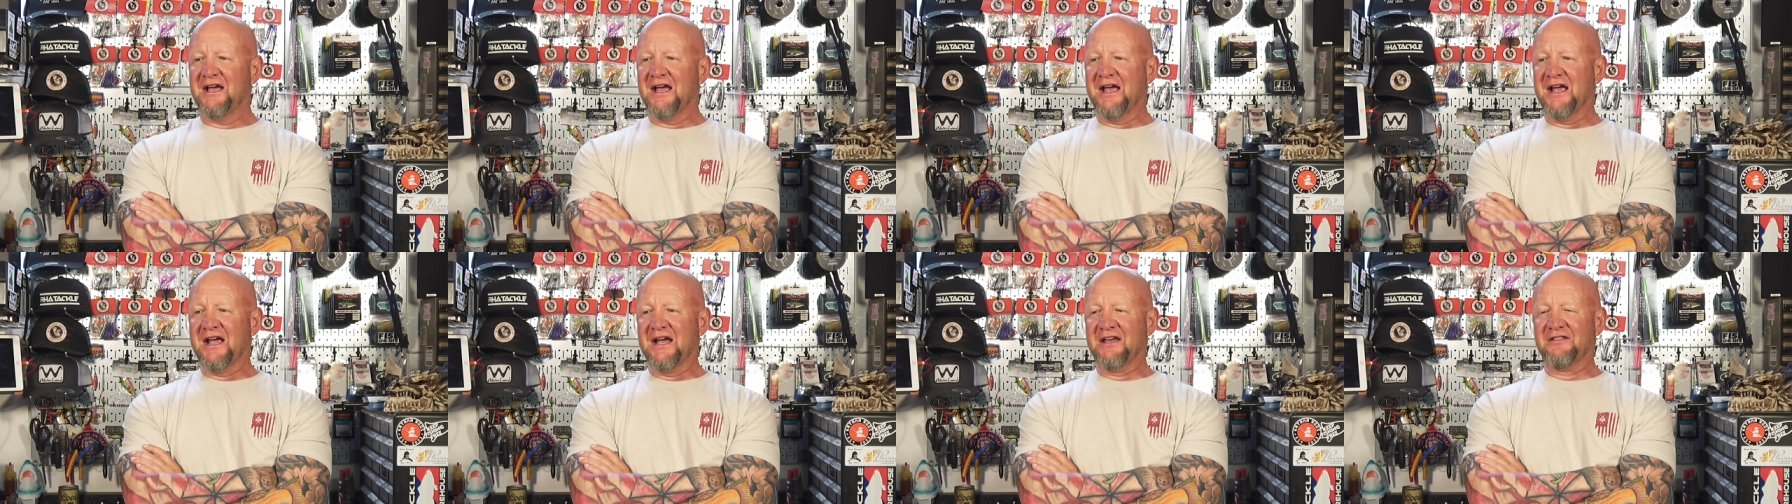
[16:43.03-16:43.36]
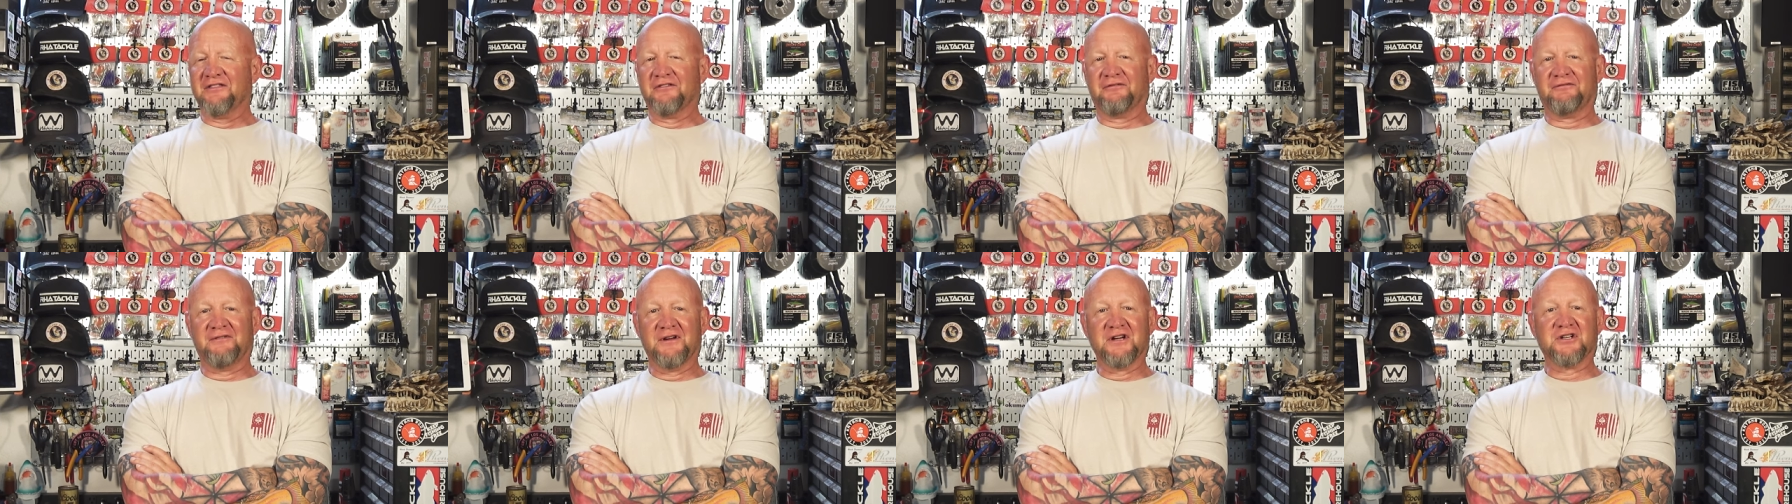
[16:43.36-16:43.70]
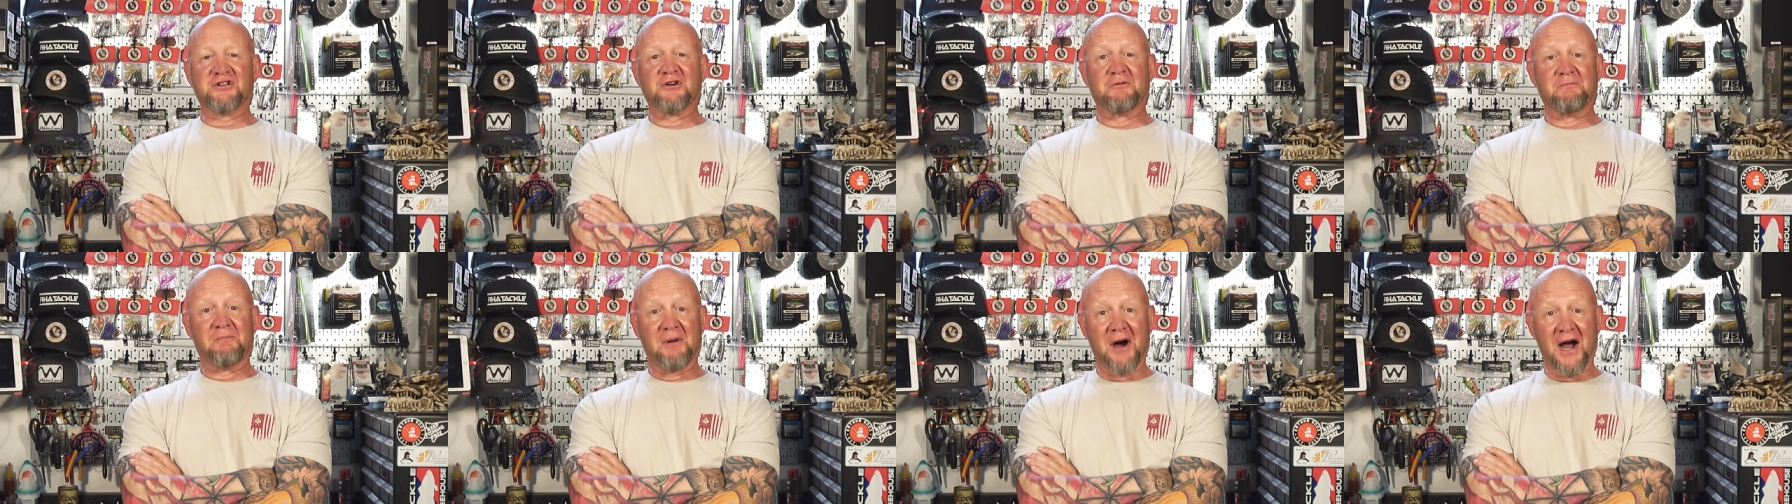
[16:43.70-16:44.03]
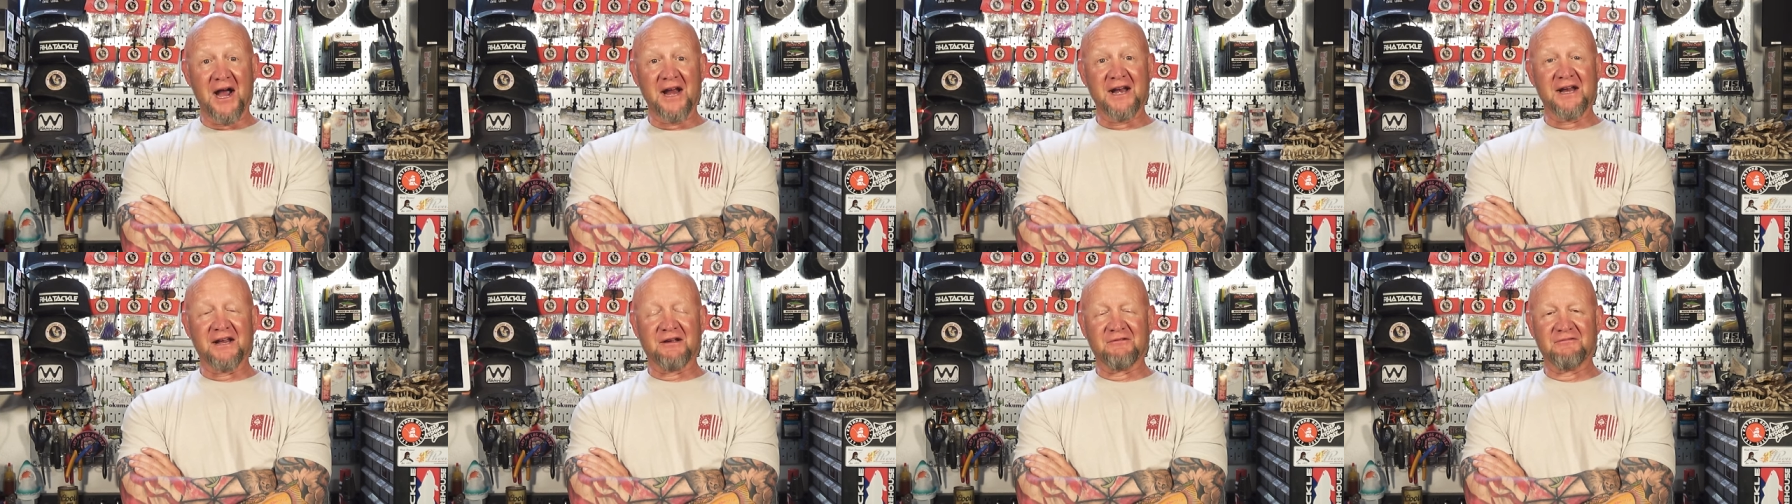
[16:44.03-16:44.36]
and the fish are
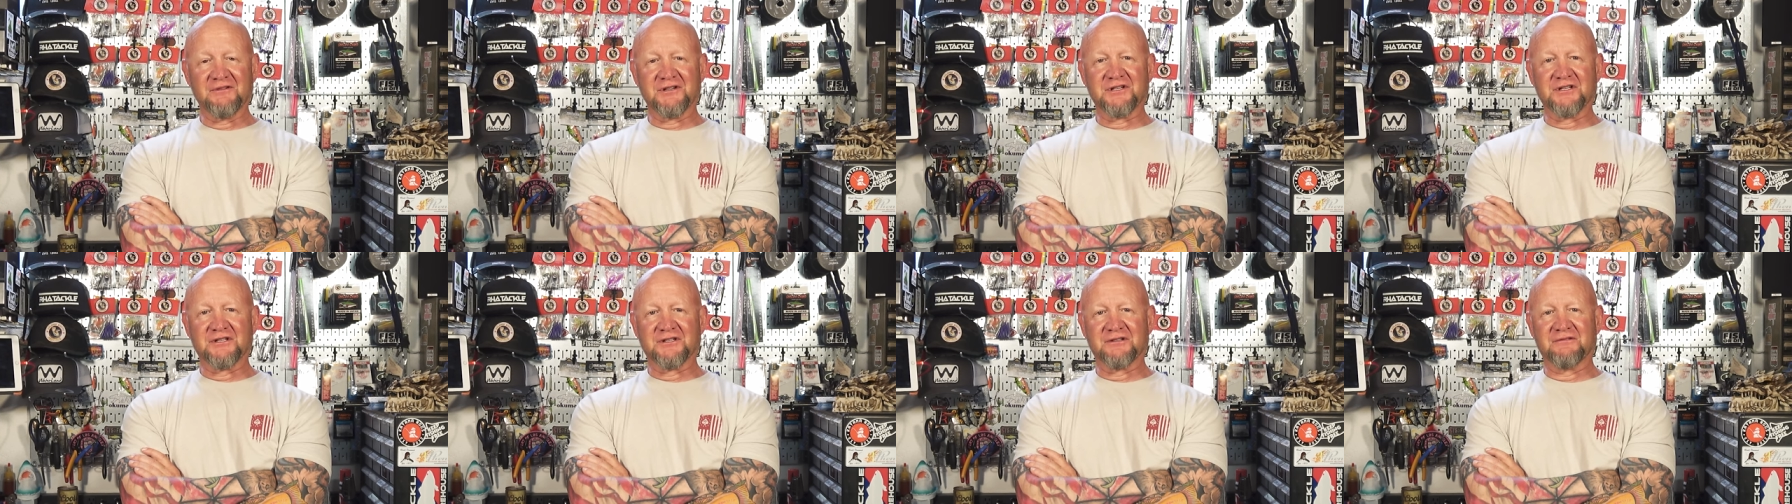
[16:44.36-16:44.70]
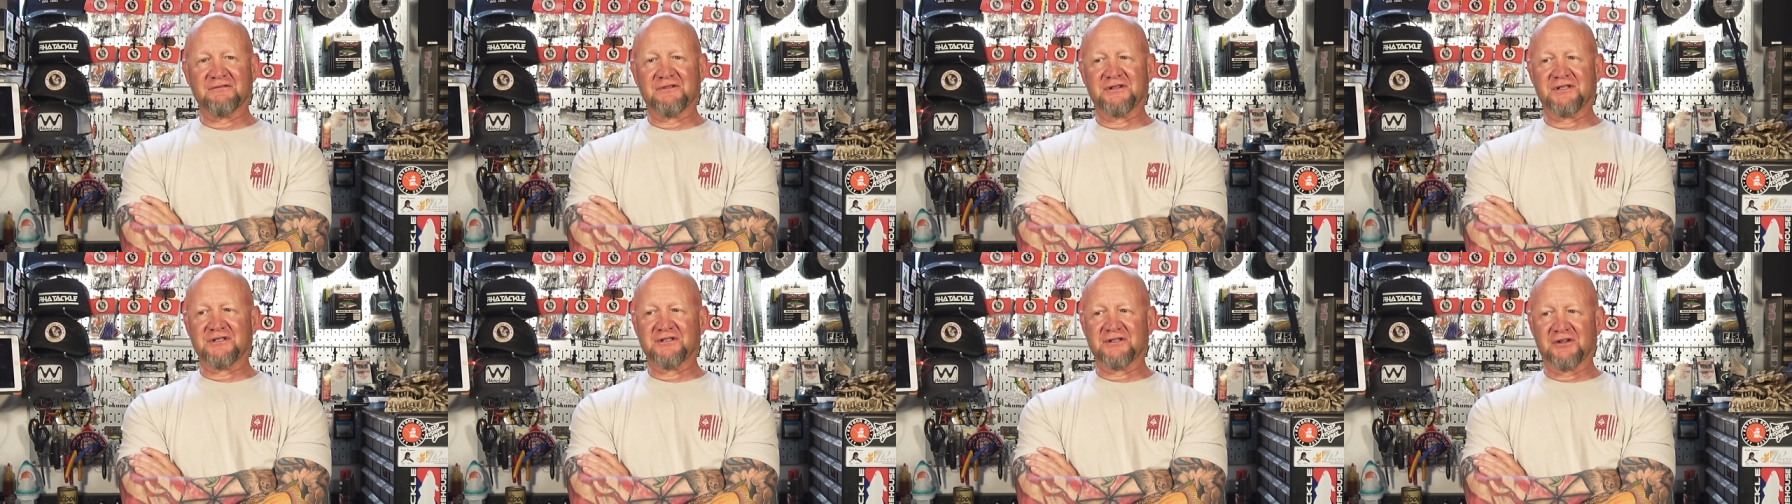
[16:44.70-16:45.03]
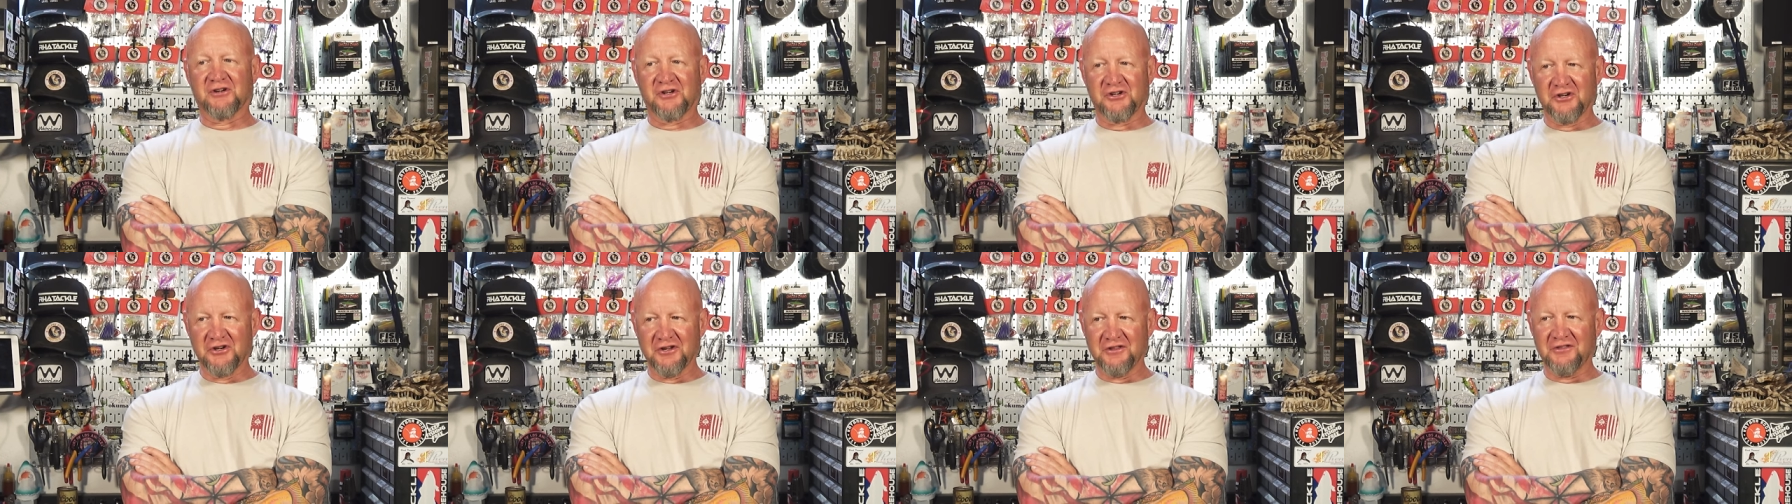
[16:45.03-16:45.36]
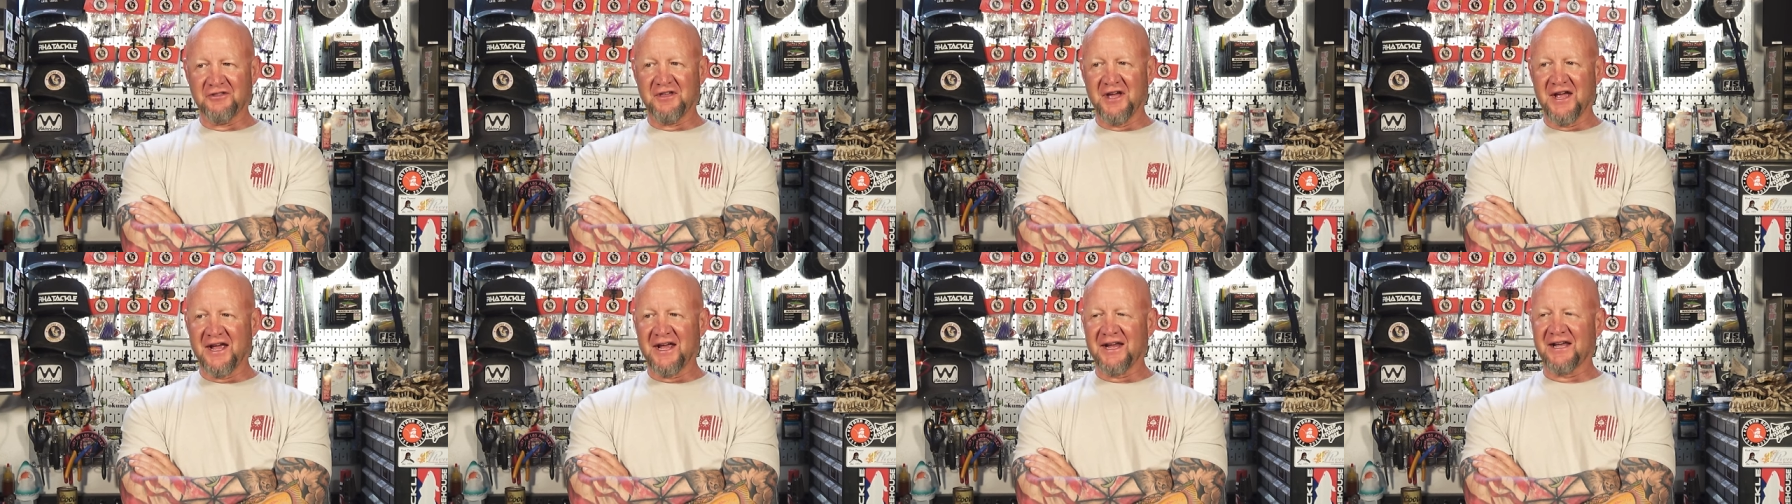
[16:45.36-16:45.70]
biting, which is which is a good
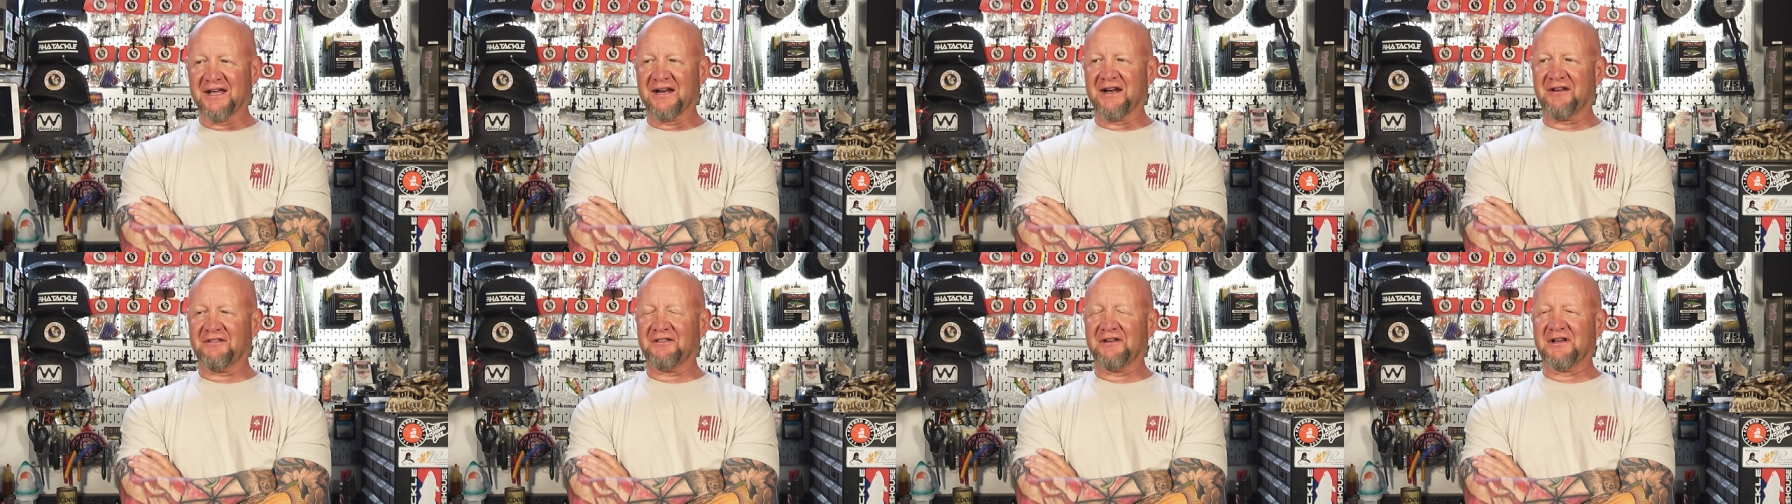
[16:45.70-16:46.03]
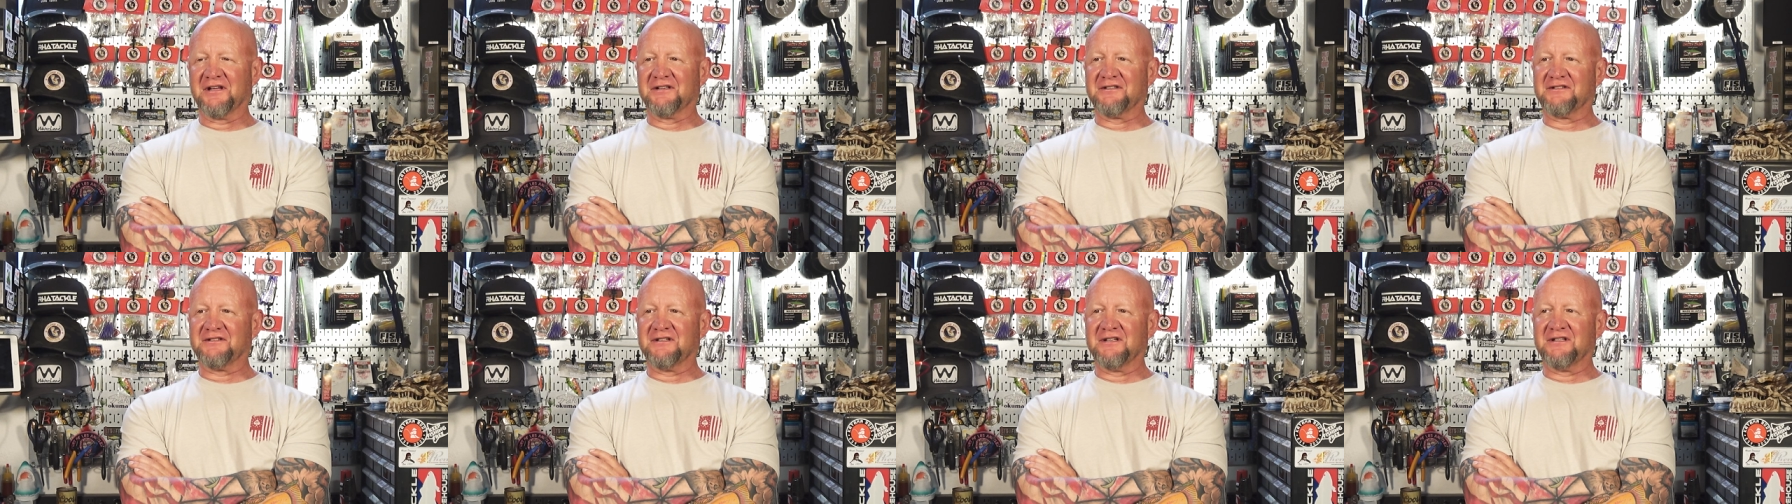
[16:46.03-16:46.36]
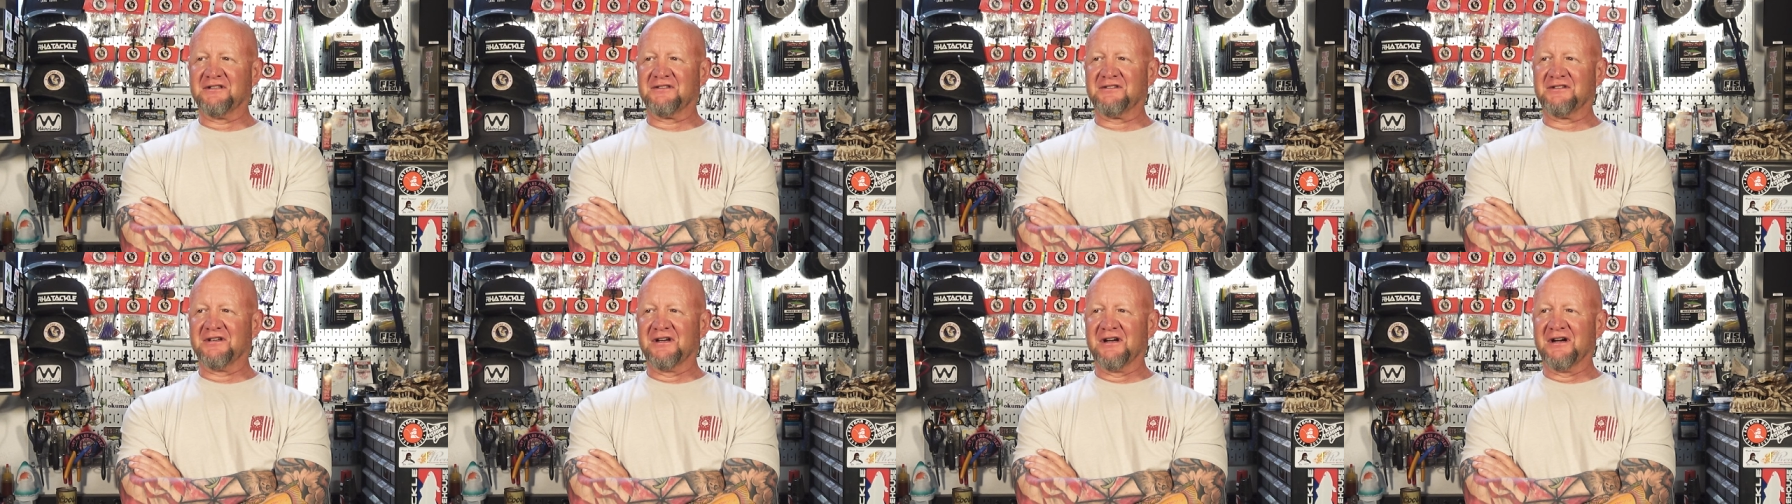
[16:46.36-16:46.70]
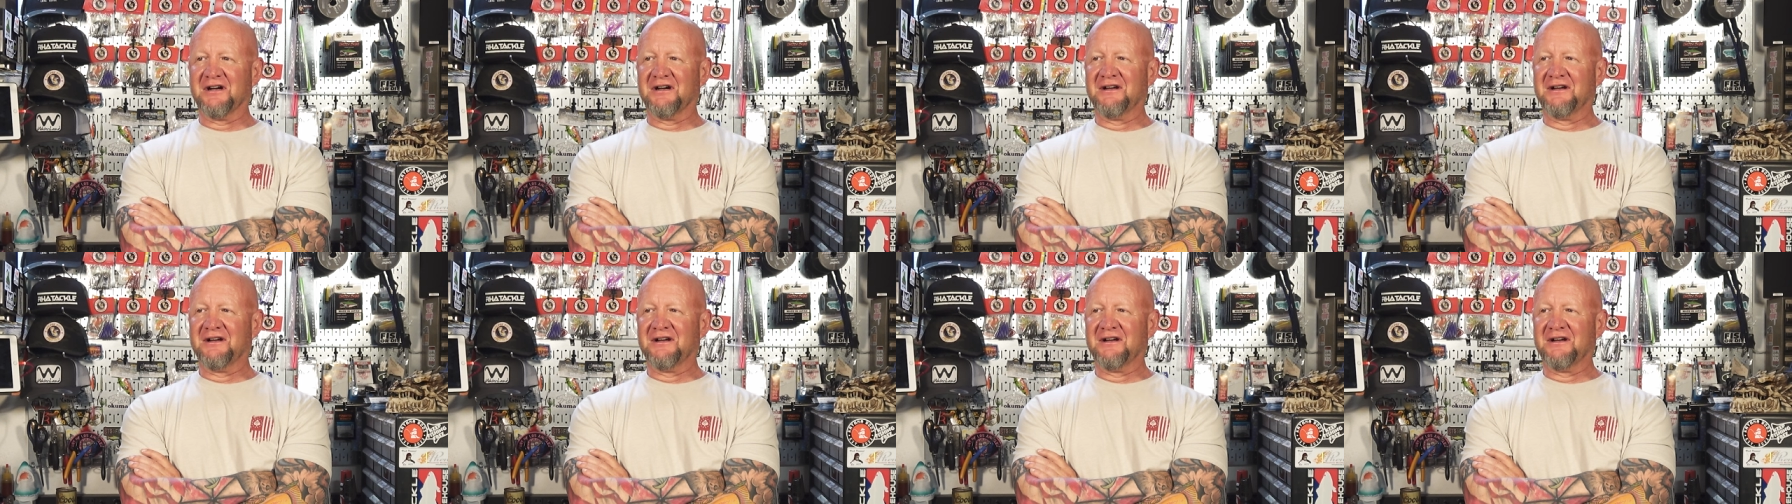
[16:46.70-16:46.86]
thing, and I think it's it's uh,